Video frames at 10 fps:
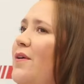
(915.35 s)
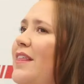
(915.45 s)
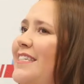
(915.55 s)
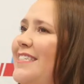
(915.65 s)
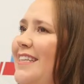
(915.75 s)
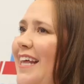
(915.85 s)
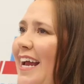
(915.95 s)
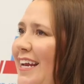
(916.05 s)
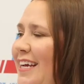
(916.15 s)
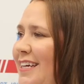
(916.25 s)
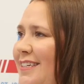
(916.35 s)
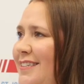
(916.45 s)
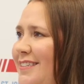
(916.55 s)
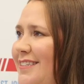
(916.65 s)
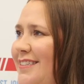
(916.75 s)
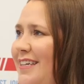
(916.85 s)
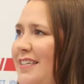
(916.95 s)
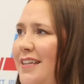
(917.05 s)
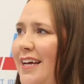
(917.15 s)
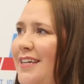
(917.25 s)
they delayed it. They
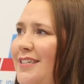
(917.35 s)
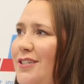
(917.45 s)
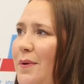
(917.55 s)
delayed it to mm.